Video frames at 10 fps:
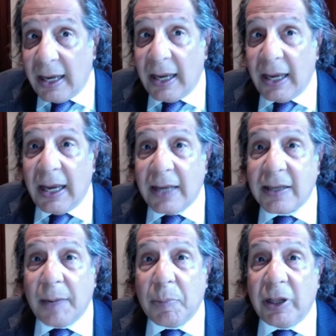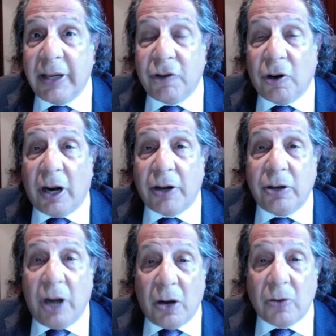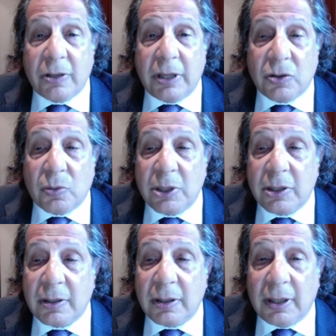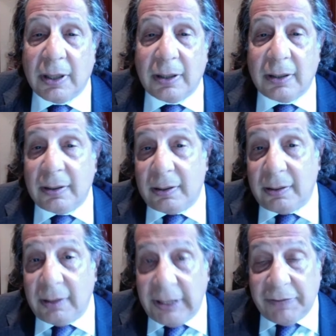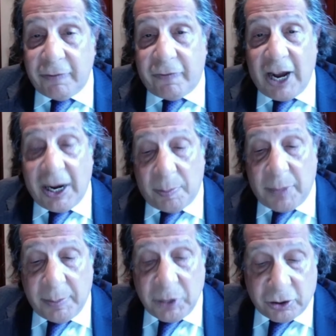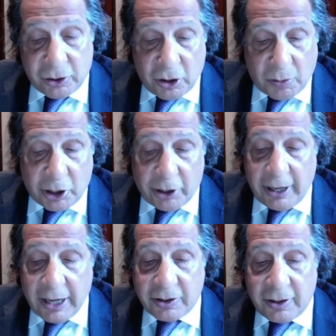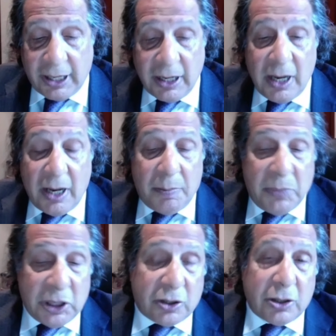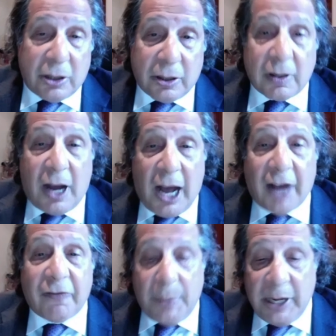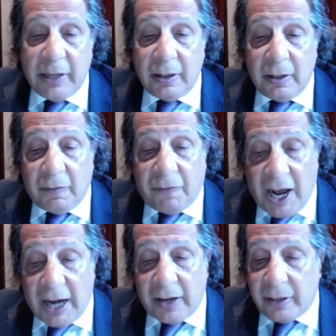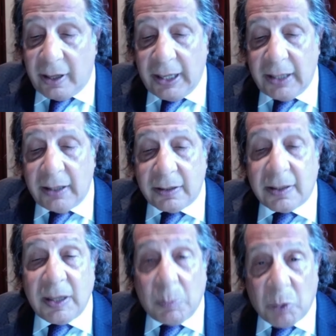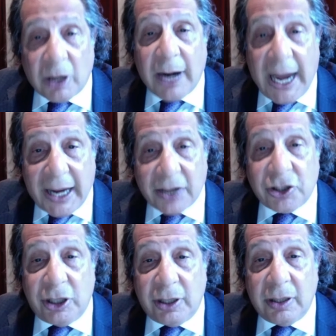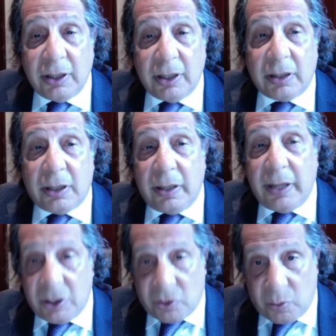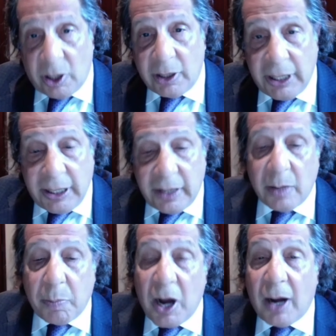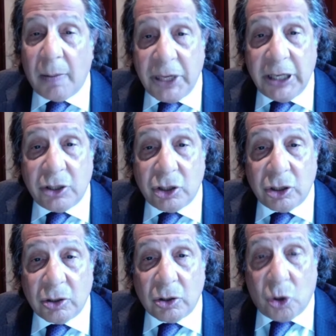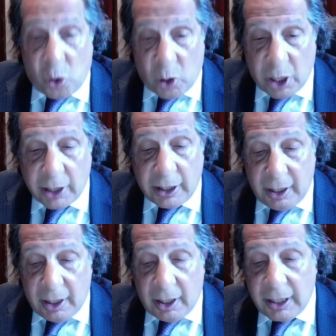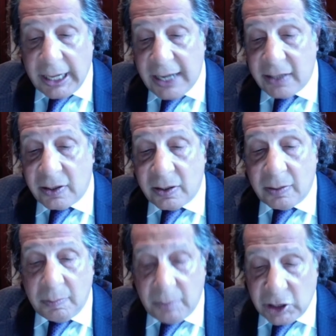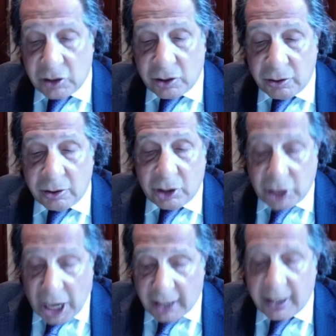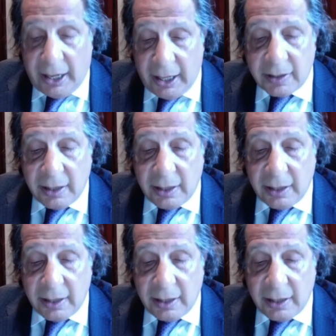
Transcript: as I believe Your Honor knows, this was even filed by Mr. Schoenberger yesterday. Mr. Hoffman filed a similar action to this one in the Palm Beach court against Mr. Jaquez.